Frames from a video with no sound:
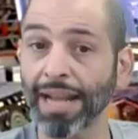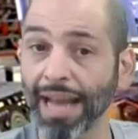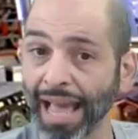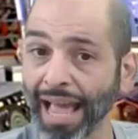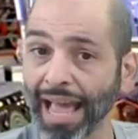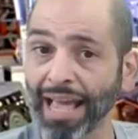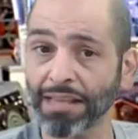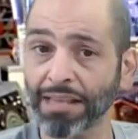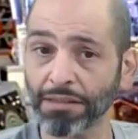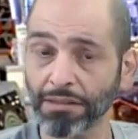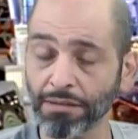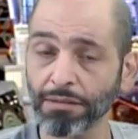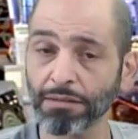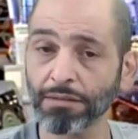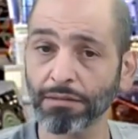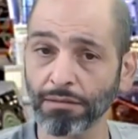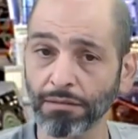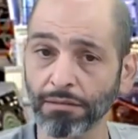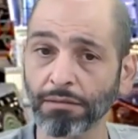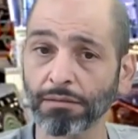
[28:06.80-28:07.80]
it has. I,
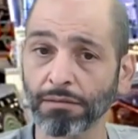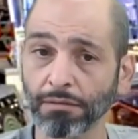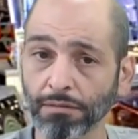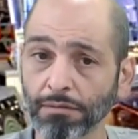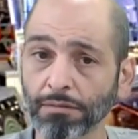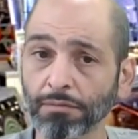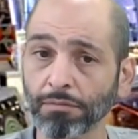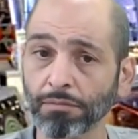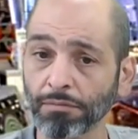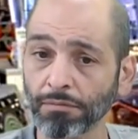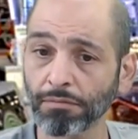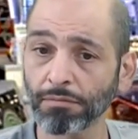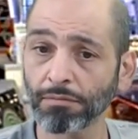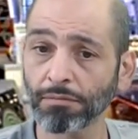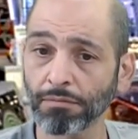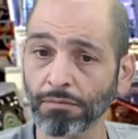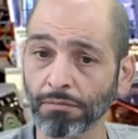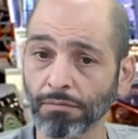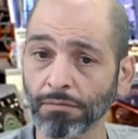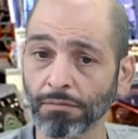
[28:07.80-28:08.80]
it has, yeah.
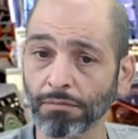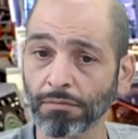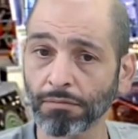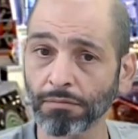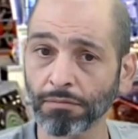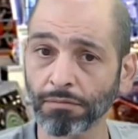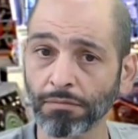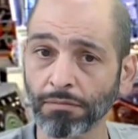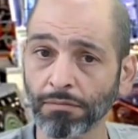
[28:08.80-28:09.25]
Yeah, no, there's other